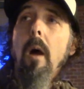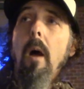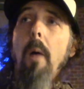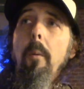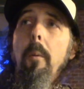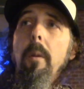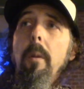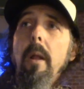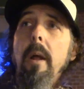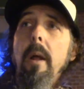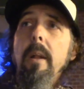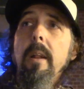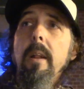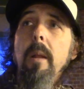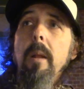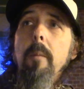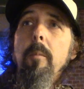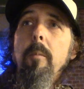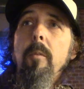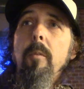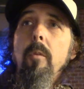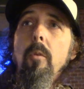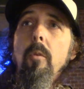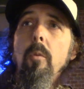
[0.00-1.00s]
would like
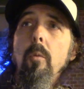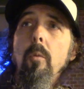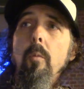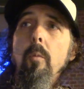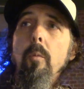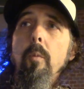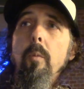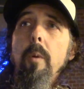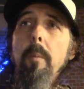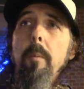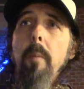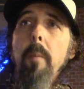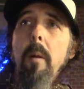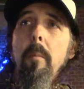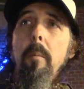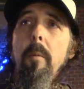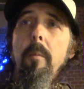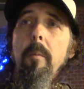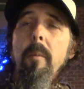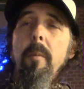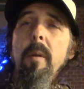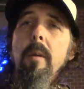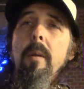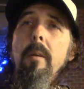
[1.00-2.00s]
them to
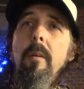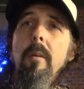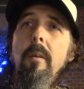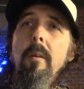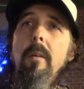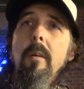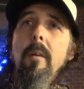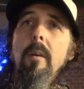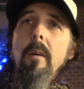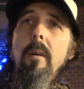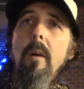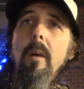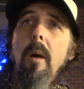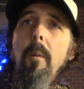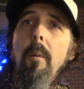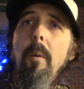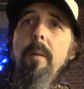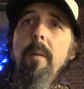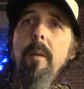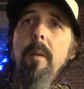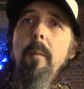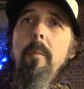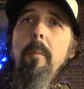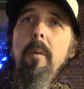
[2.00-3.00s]
remember me. I
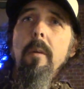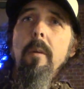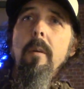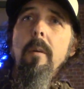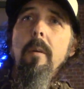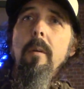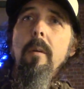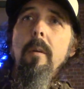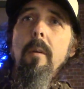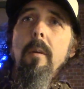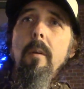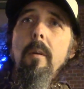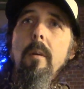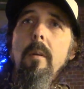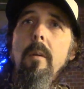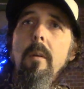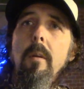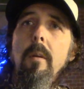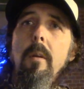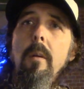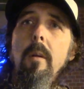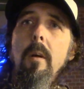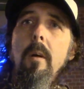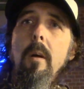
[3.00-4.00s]
want them to
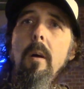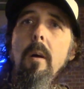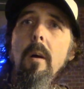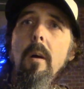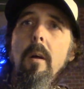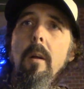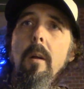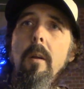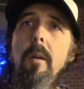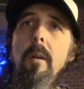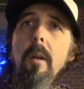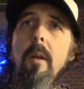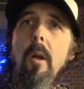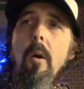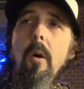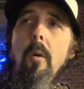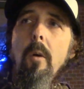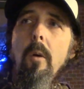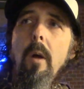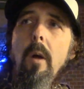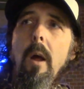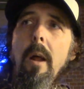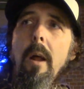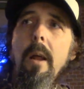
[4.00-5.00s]
know
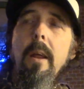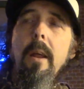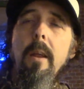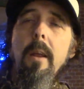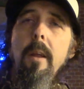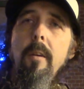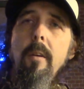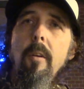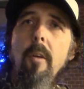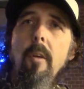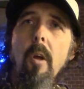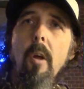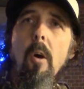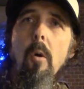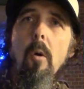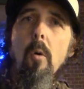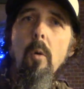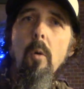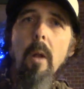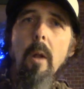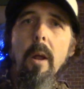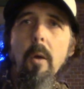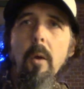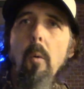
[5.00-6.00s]
and get to know
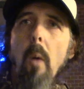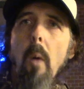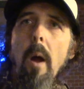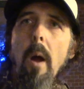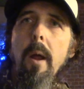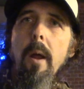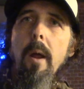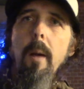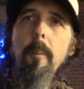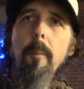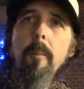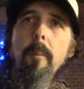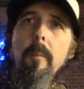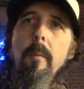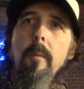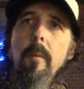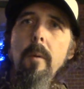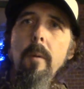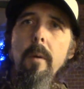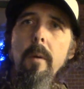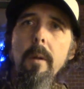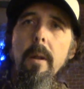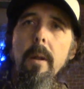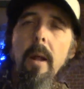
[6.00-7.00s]
who I am,
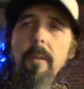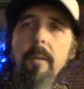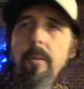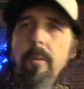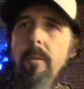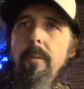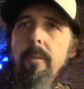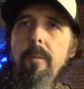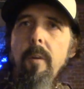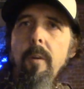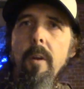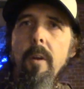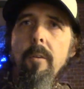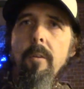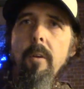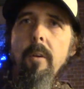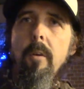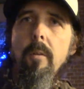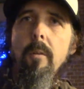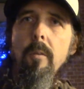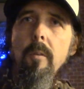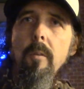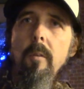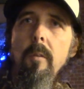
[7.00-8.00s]
not just funny
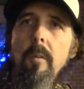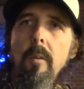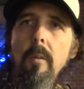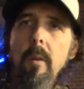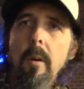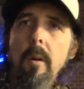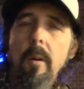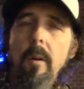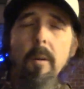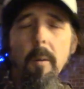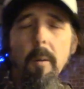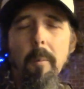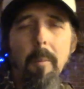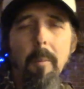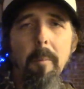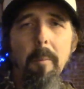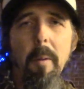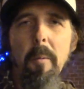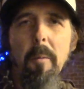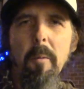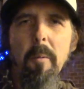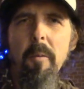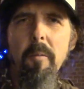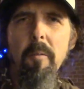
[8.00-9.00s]
jokes. Because I'm
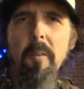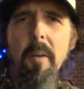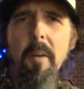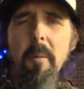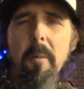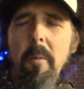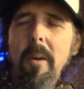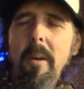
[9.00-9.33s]
not really funny,